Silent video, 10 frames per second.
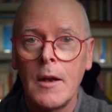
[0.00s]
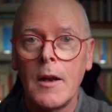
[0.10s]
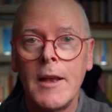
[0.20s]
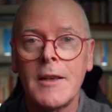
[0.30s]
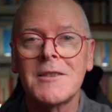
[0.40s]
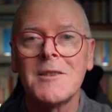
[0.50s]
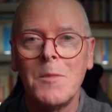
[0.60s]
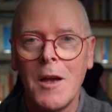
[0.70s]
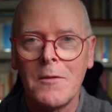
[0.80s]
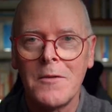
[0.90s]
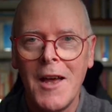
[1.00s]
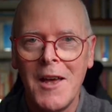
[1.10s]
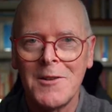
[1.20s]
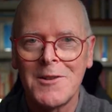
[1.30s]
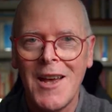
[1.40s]
Links above
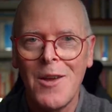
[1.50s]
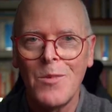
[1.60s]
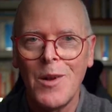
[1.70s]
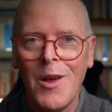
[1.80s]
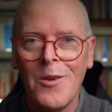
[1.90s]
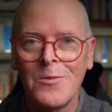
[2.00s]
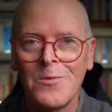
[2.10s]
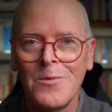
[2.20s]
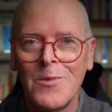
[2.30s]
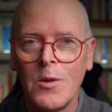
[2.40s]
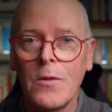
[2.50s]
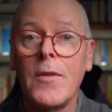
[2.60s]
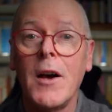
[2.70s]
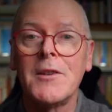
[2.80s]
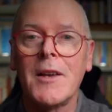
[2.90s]
and down below. You'll
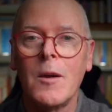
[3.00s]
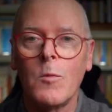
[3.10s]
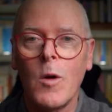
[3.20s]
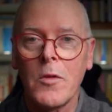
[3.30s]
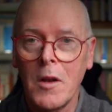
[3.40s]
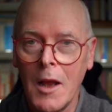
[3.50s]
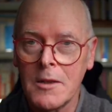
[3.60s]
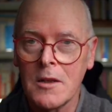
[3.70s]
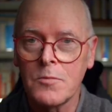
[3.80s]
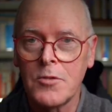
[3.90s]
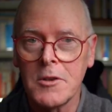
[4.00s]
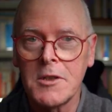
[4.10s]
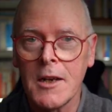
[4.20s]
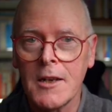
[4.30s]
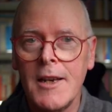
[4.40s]
find out what the latest
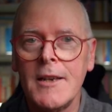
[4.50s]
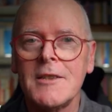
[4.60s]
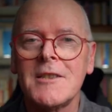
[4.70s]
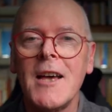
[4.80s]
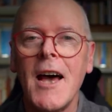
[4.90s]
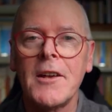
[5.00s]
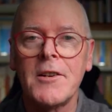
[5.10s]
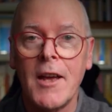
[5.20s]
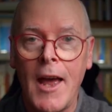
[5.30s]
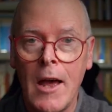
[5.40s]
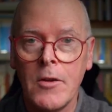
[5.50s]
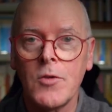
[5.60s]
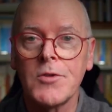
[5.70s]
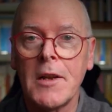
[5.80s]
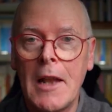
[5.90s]
project is and how
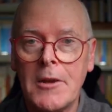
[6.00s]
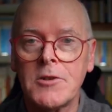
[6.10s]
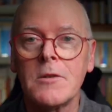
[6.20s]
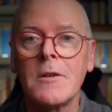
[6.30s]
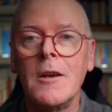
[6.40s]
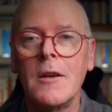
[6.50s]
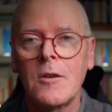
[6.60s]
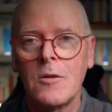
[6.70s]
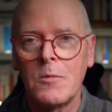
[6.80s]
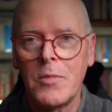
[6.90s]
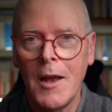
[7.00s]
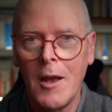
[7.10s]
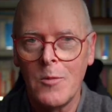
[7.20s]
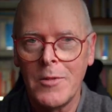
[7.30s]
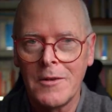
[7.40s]
your donation could be
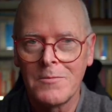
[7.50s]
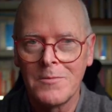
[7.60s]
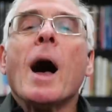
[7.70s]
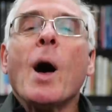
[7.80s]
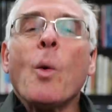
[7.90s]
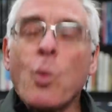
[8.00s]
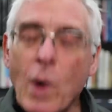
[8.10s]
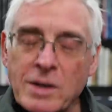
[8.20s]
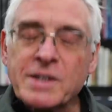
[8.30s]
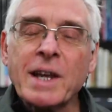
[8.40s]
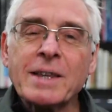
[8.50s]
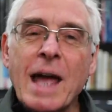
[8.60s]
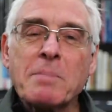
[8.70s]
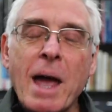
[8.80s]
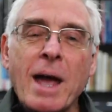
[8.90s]
helping. Well said,
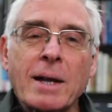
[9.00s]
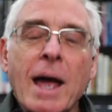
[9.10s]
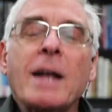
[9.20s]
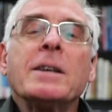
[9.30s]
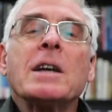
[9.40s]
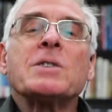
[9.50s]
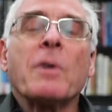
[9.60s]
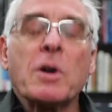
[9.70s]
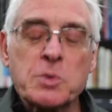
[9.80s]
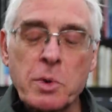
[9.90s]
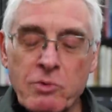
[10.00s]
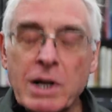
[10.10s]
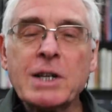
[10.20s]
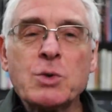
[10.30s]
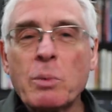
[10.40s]
that man. And yes, folks, we
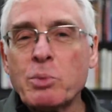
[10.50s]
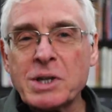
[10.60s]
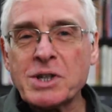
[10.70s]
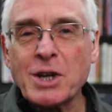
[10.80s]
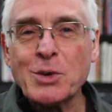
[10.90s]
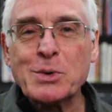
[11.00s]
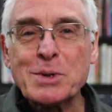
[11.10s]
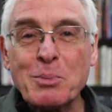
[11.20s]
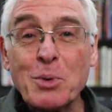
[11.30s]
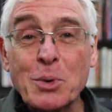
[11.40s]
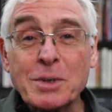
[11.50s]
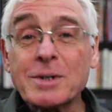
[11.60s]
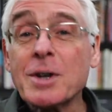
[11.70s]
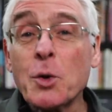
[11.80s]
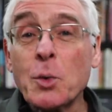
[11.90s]
really do appreciate your support.
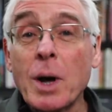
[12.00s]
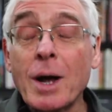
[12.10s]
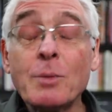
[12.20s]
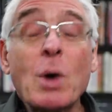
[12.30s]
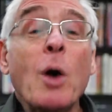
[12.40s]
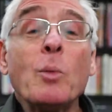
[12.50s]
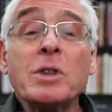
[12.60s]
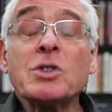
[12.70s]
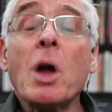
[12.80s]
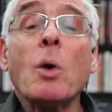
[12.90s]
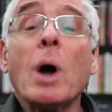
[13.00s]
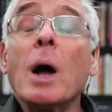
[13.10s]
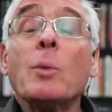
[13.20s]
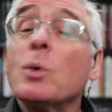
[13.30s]
So on with the show.